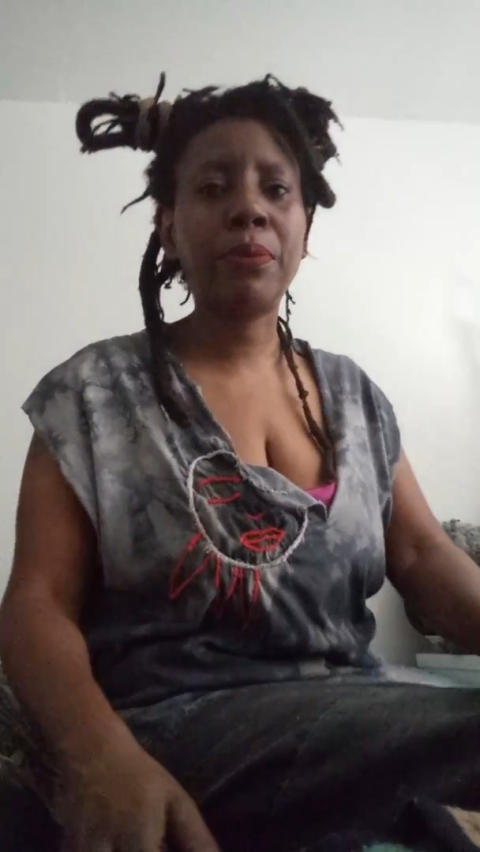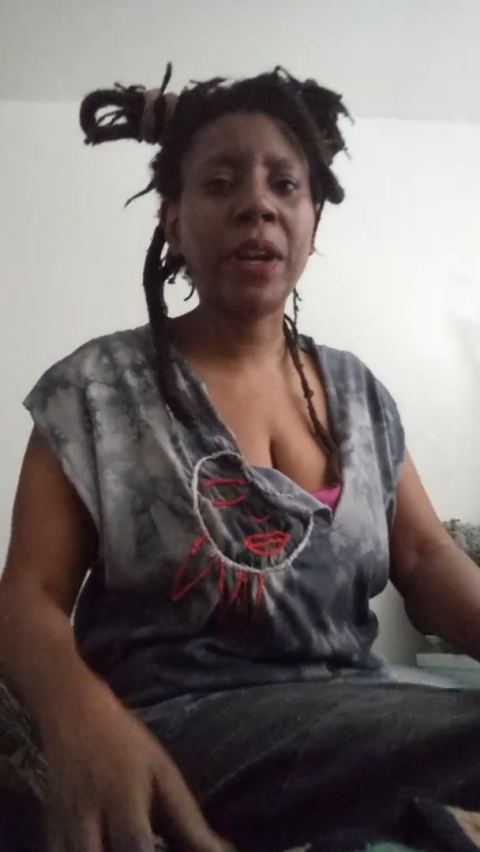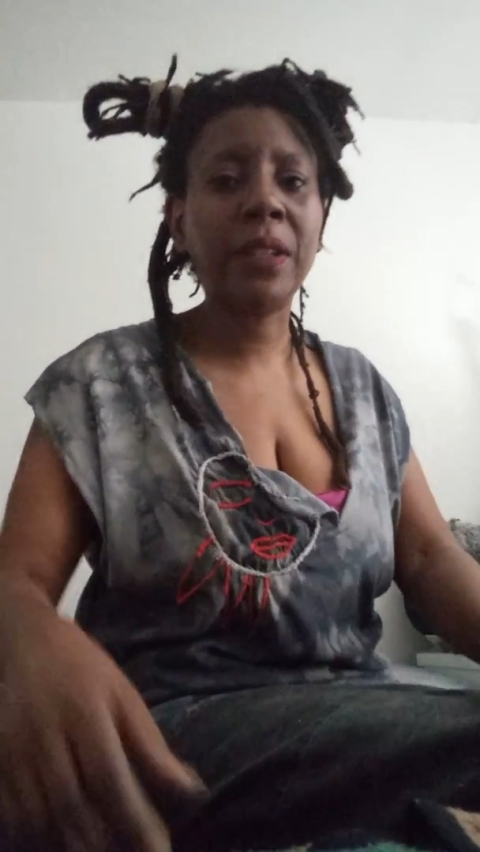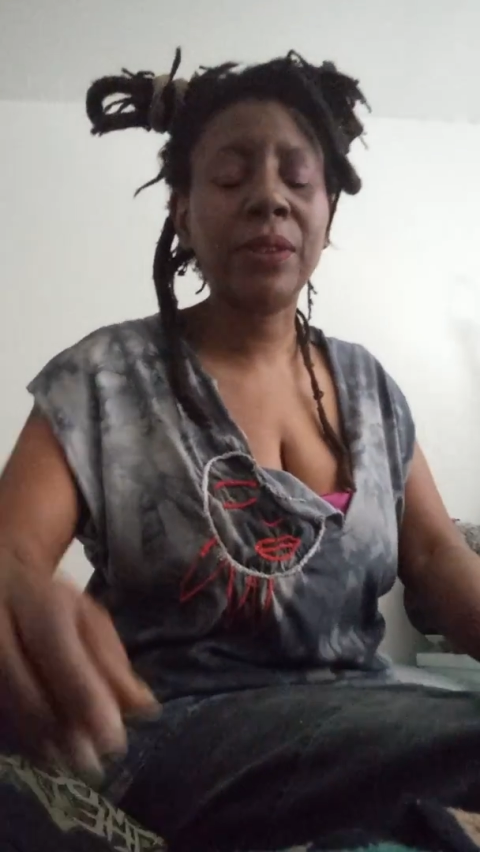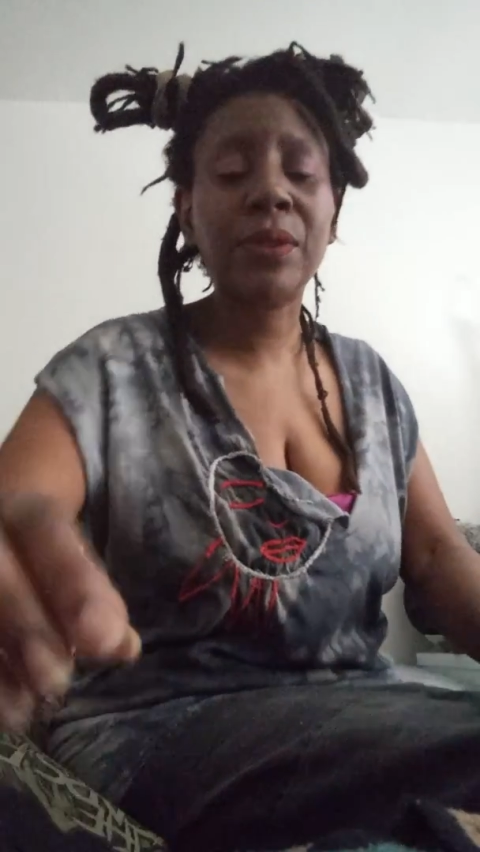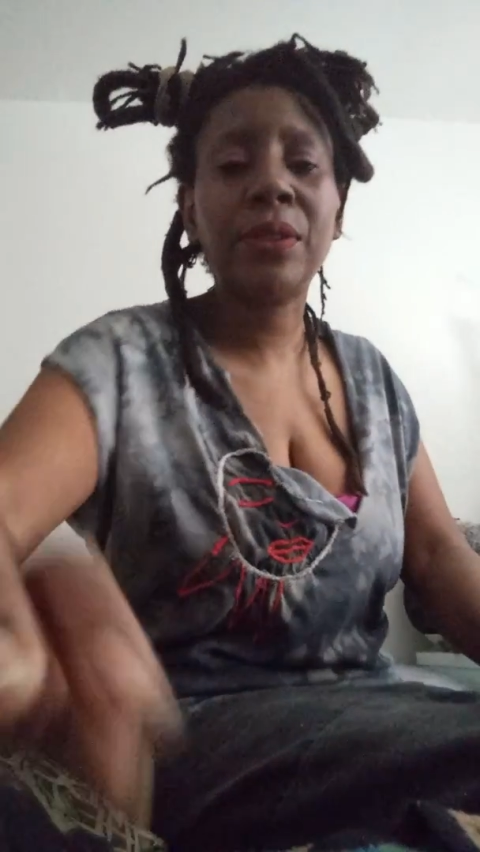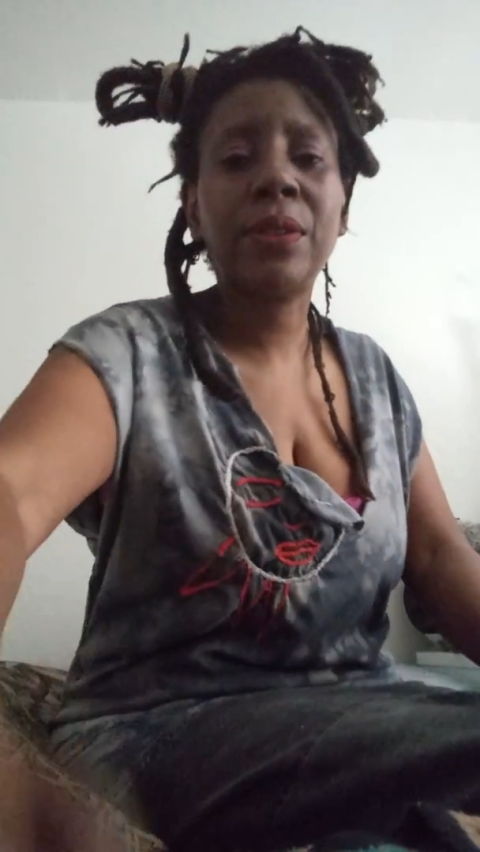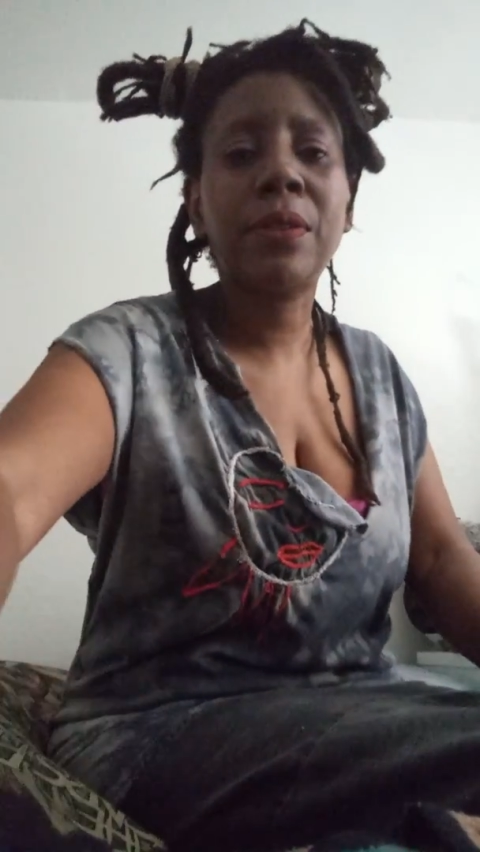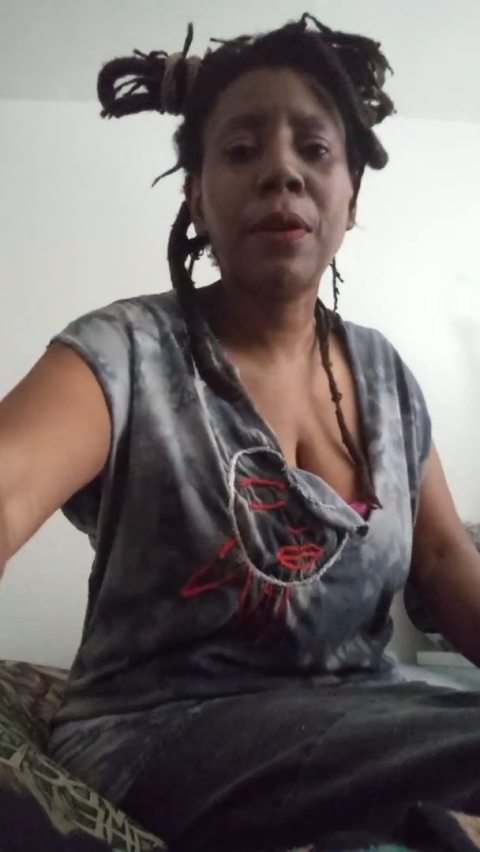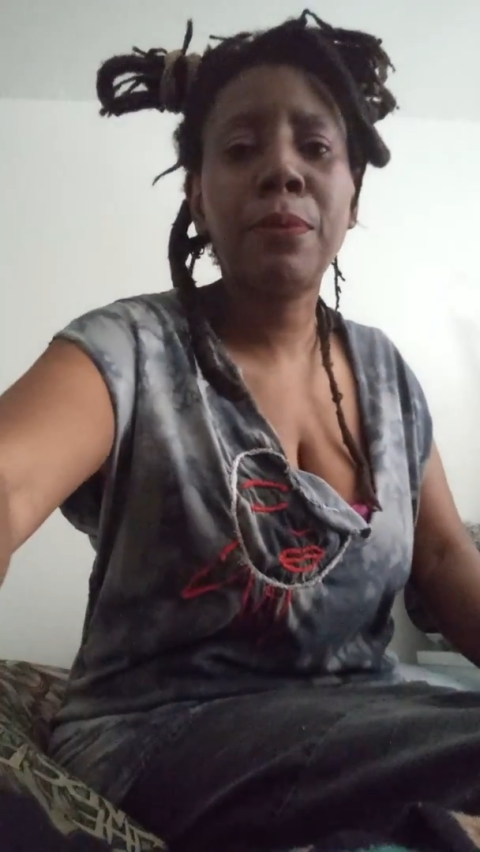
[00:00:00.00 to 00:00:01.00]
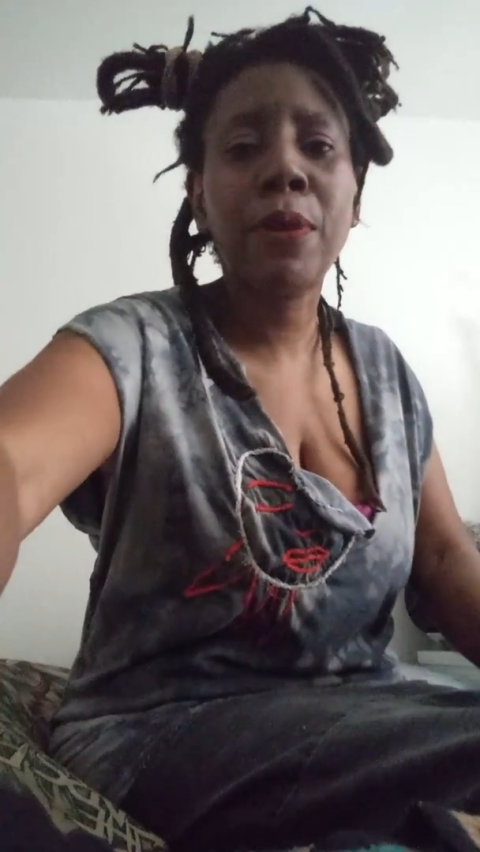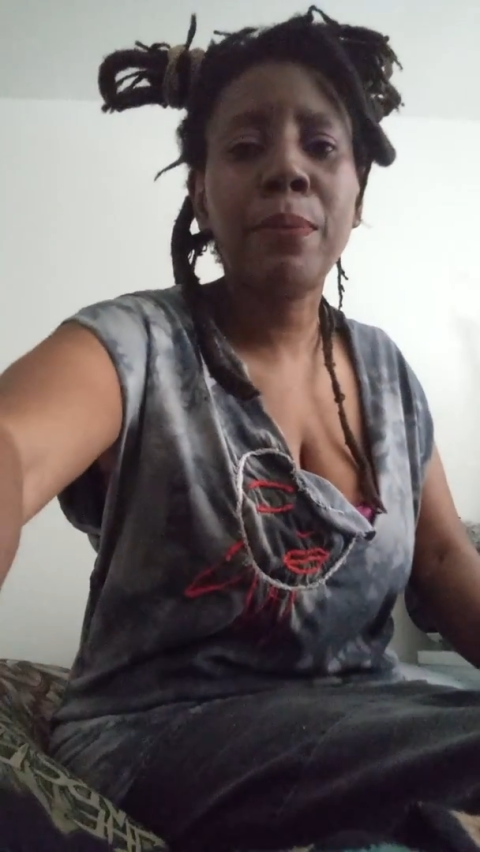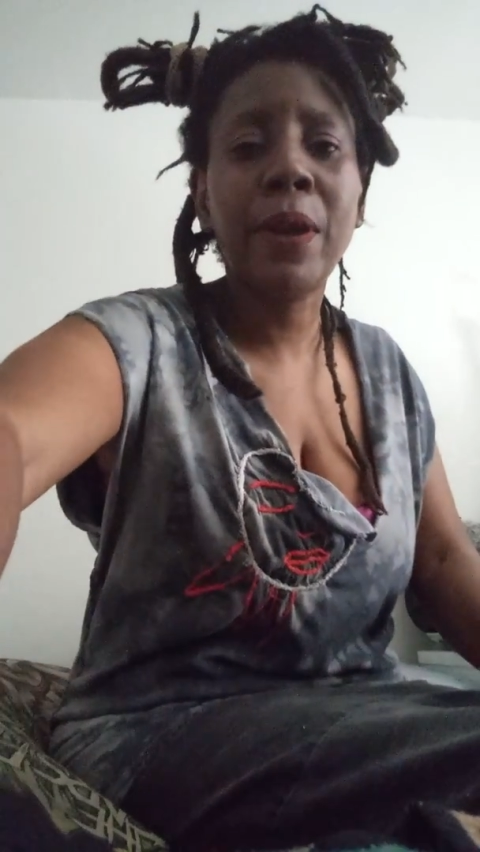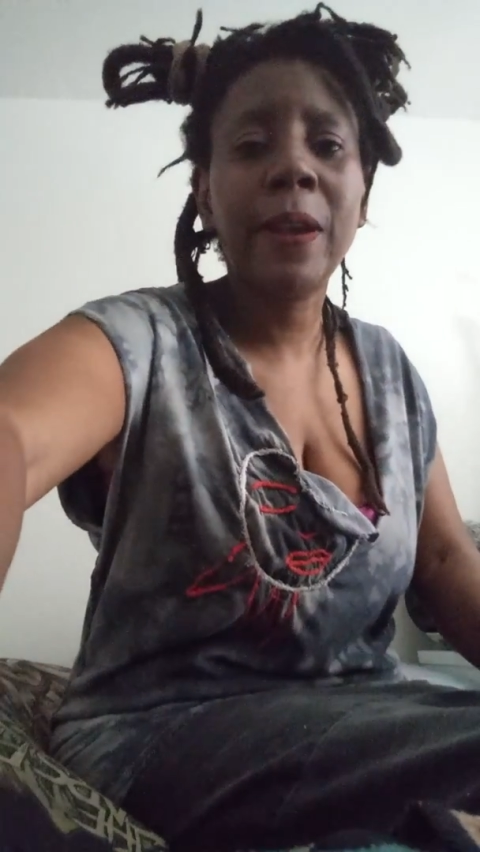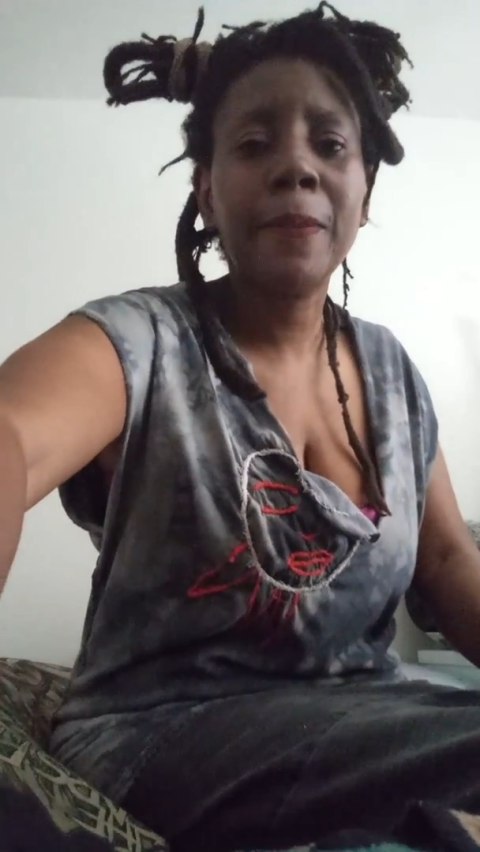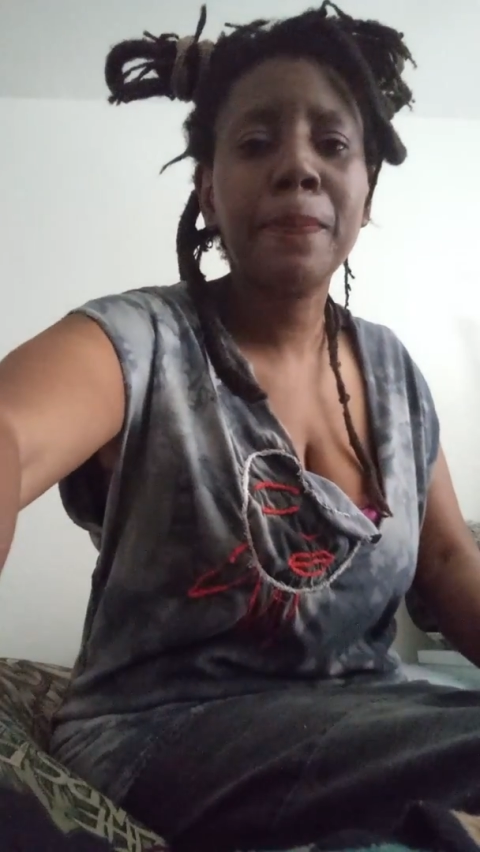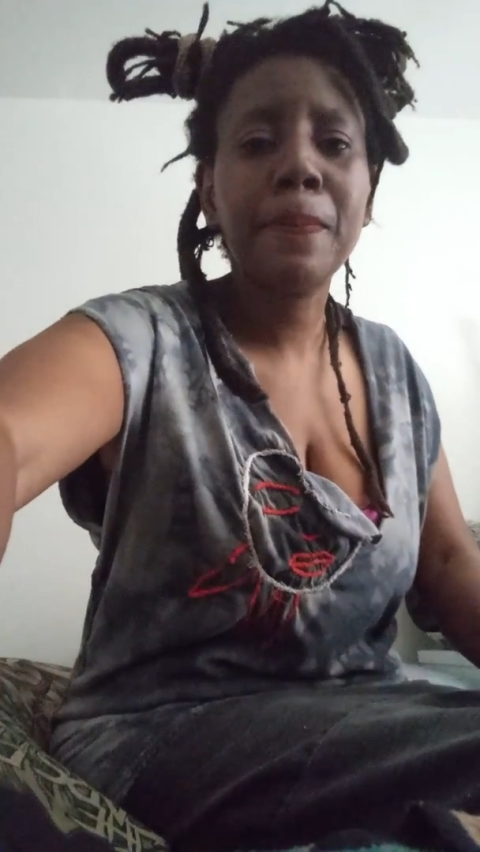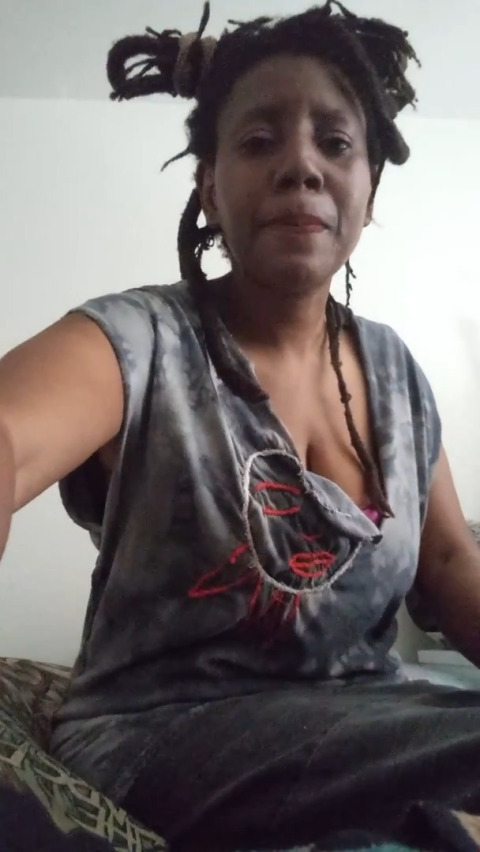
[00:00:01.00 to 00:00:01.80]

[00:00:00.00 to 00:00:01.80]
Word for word: brightness in here. I'll be right back.